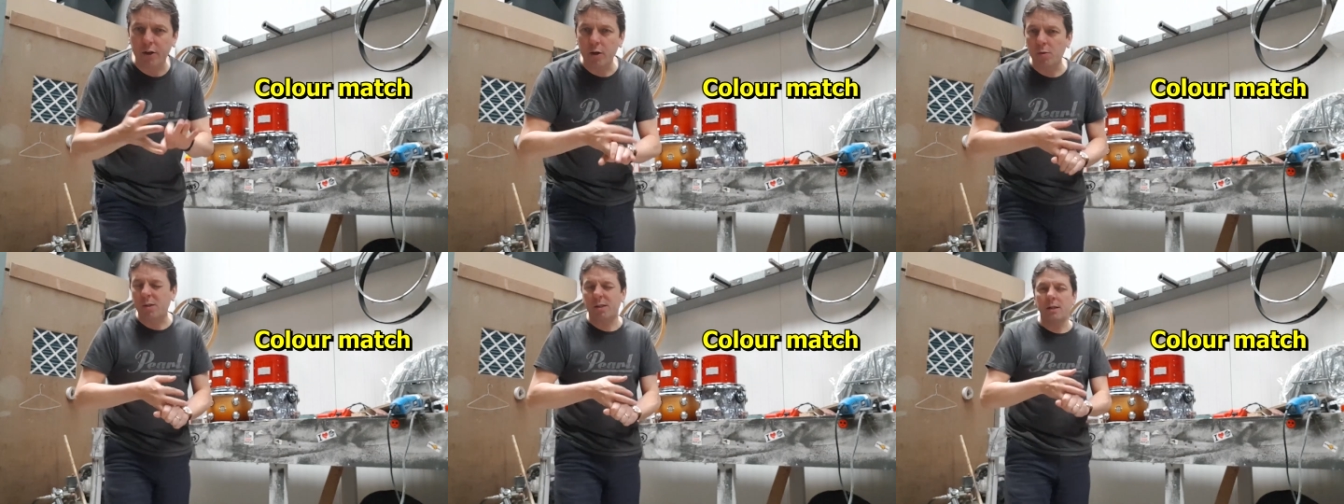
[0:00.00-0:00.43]

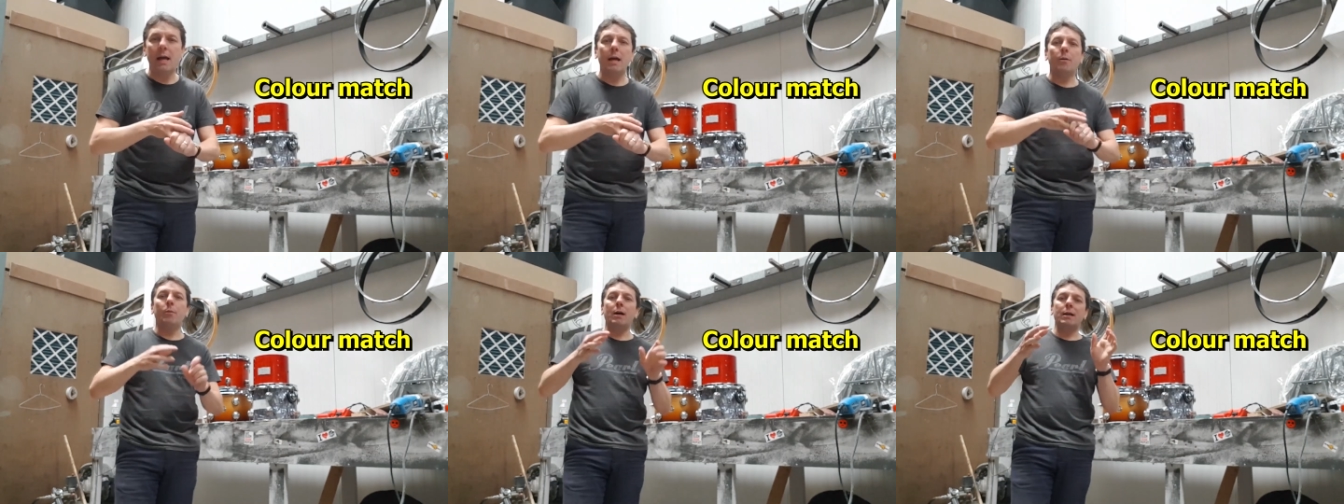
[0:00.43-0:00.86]
new
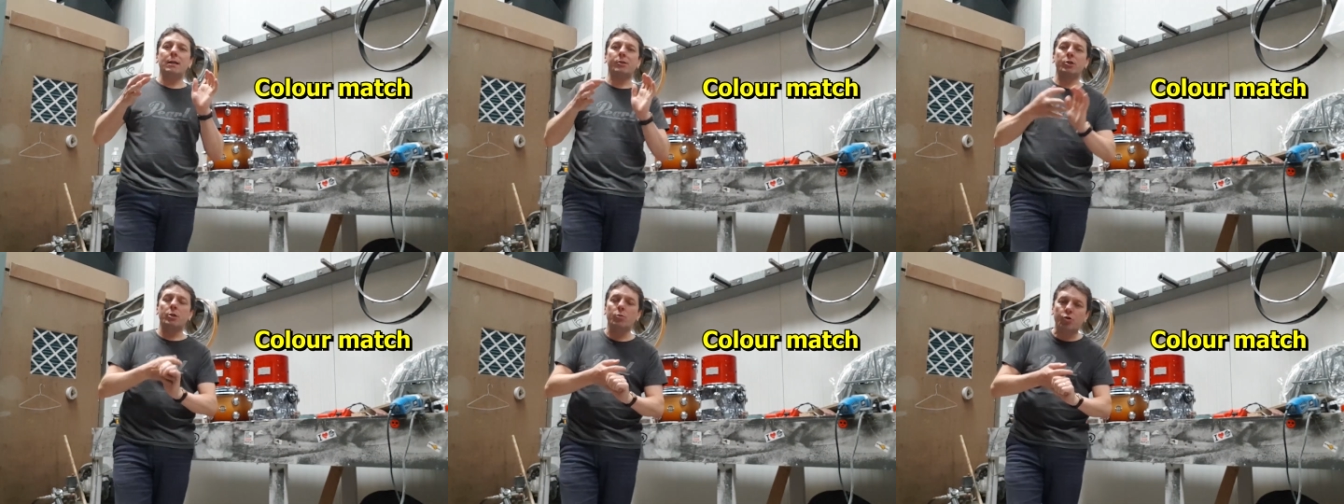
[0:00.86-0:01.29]
snare
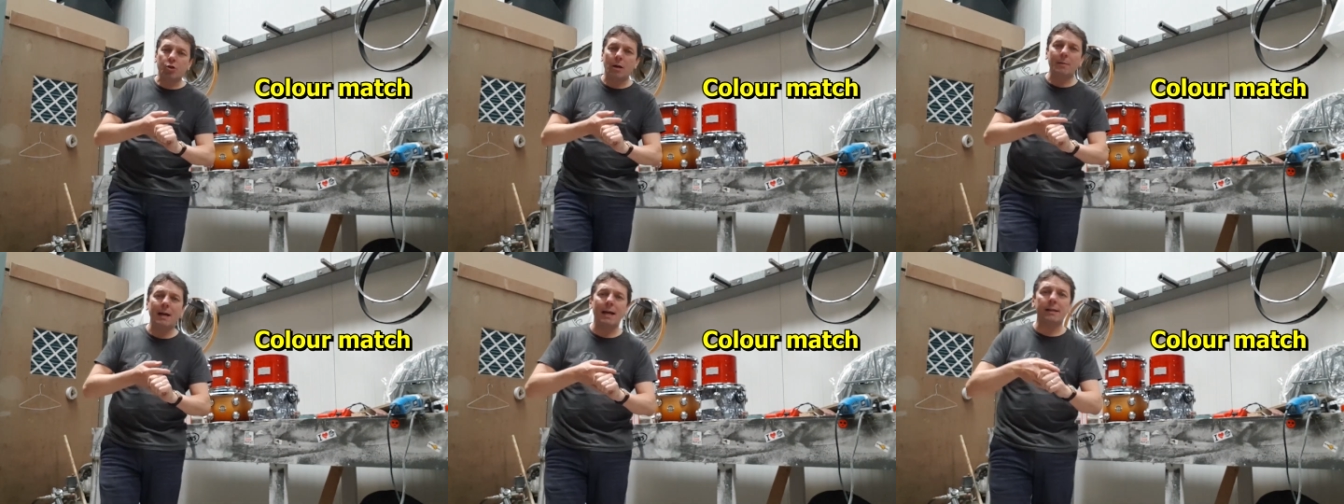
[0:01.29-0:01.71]
wires, new
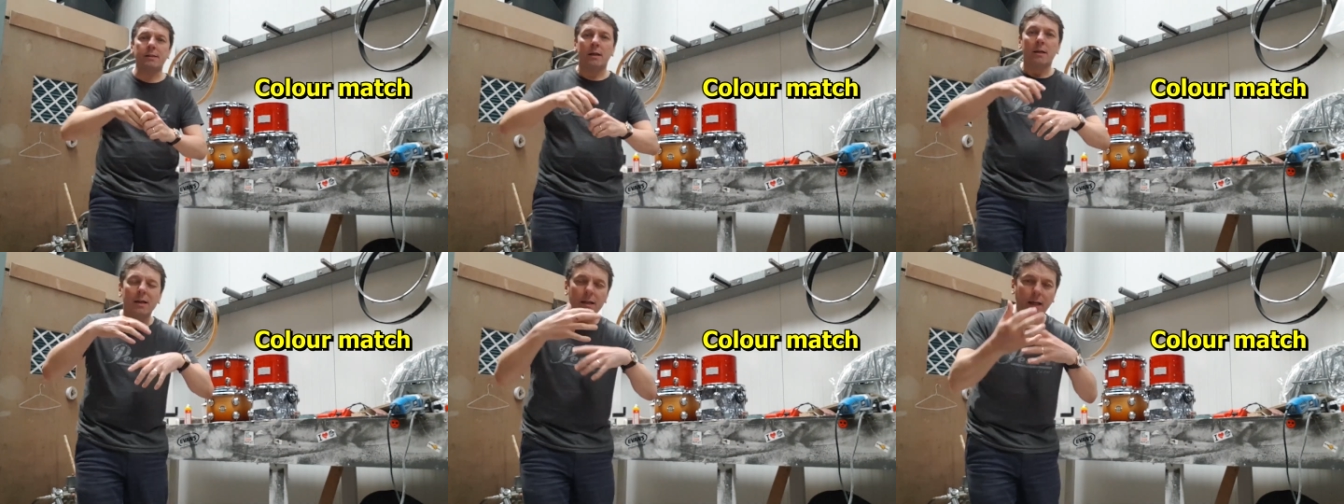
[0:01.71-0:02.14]
drum head,
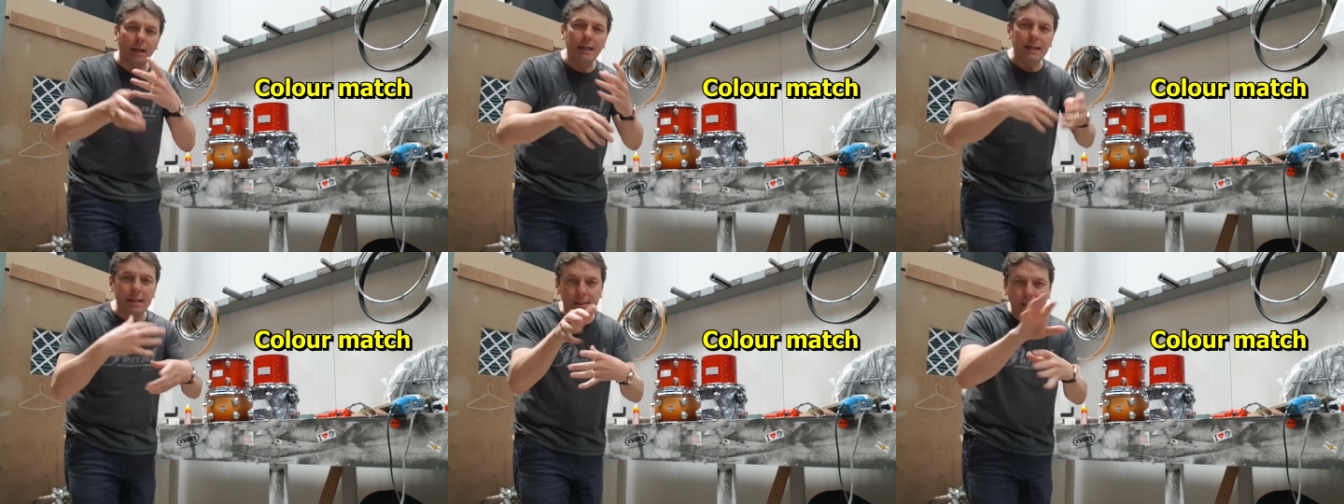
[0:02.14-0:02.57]

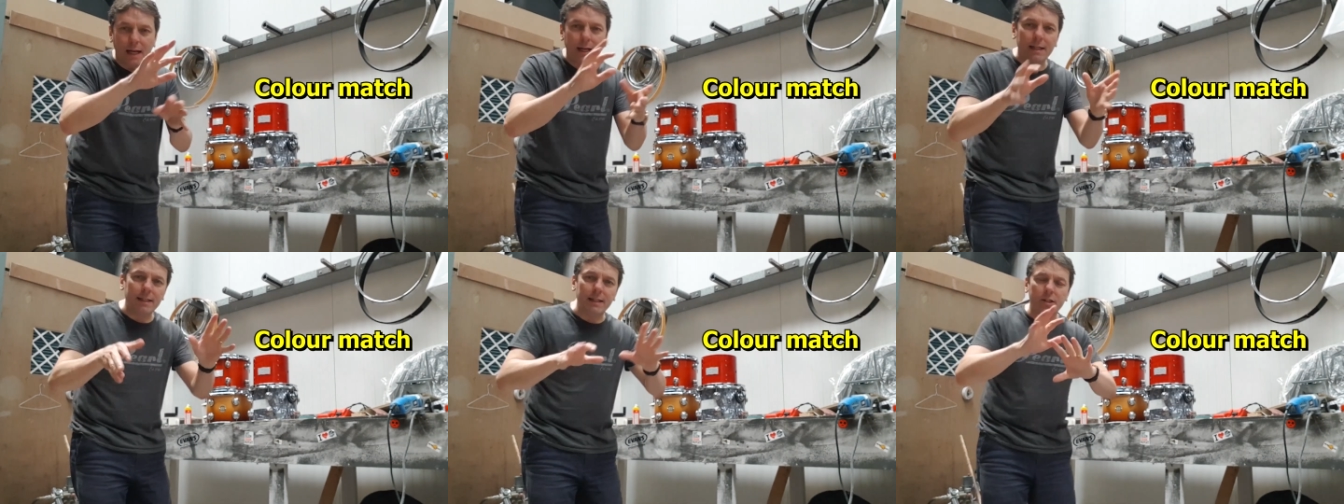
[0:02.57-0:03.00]
clean and
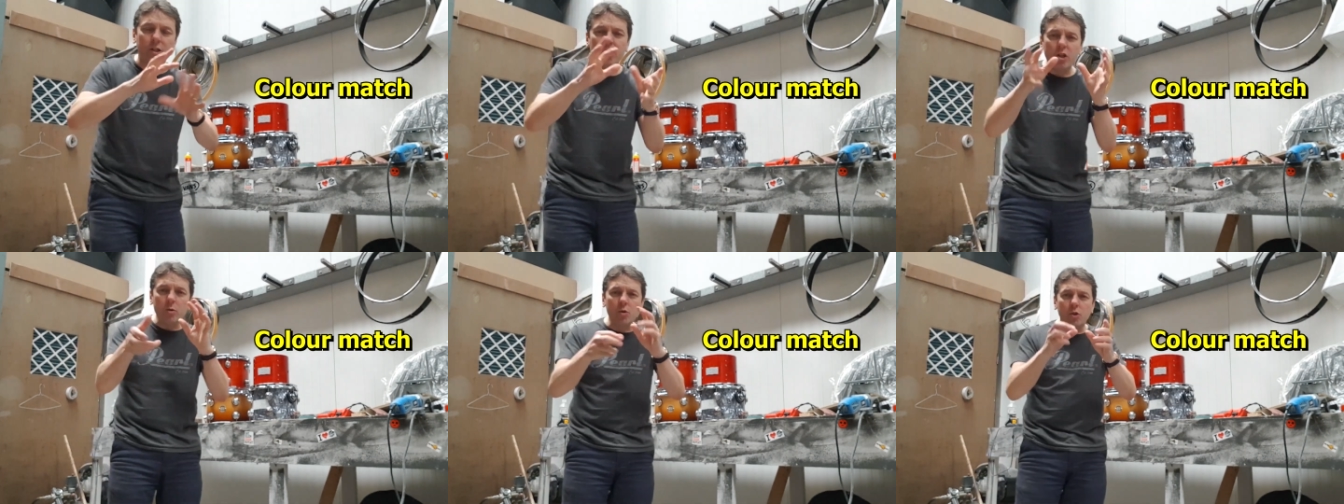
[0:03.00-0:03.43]
tidy, the
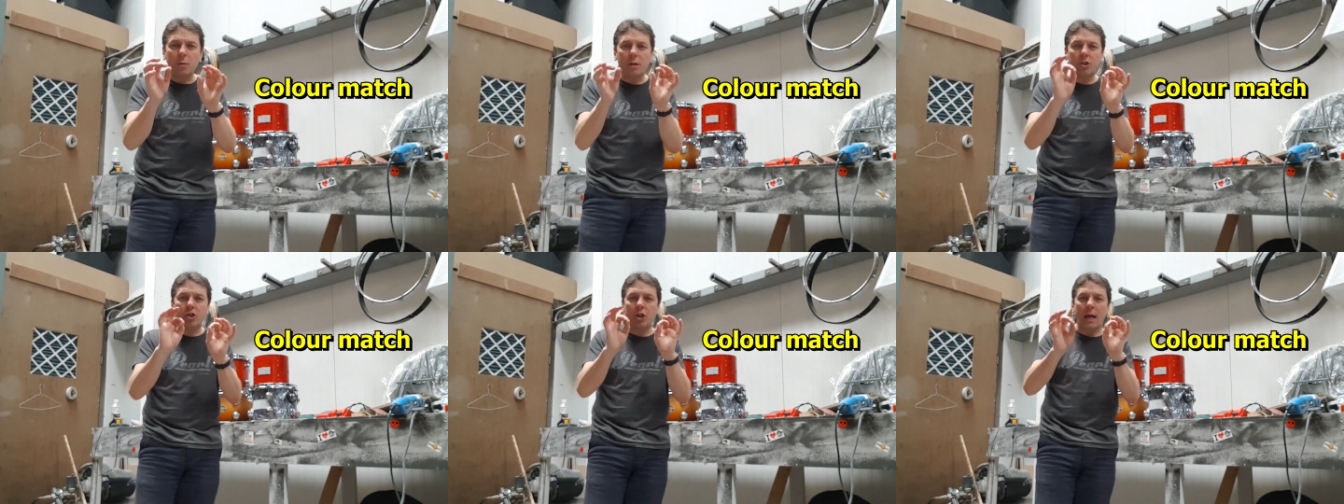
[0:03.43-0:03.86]

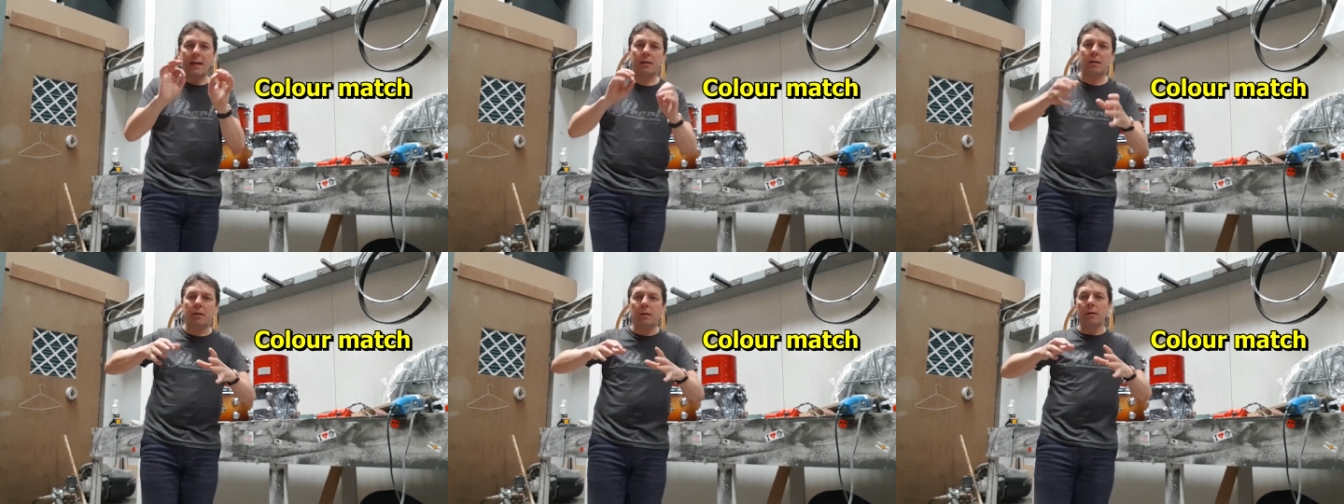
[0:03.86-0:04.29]
usual
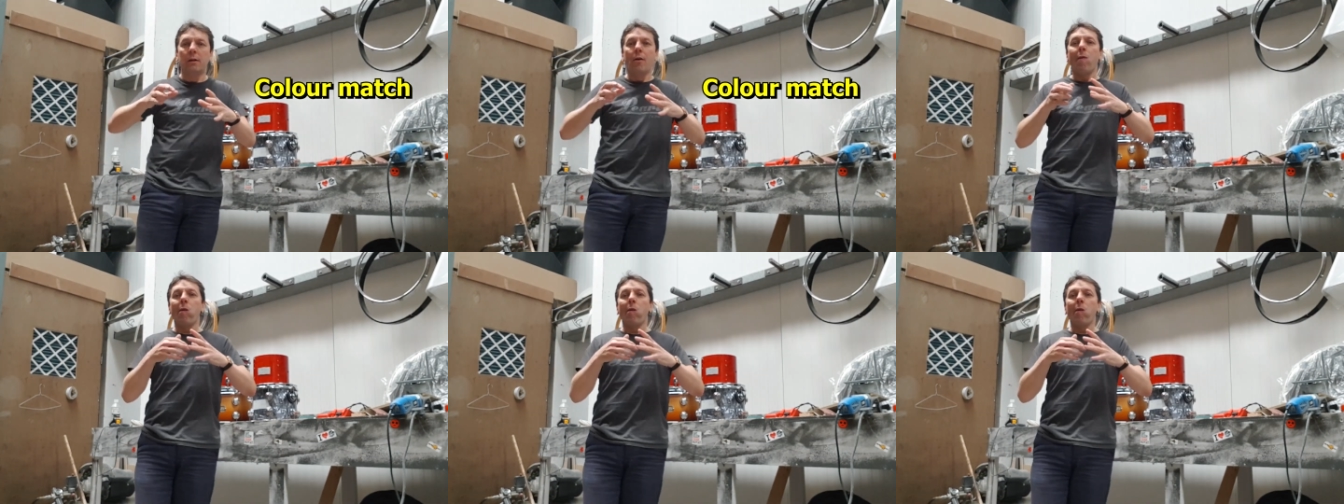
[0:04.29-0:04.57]
gentle,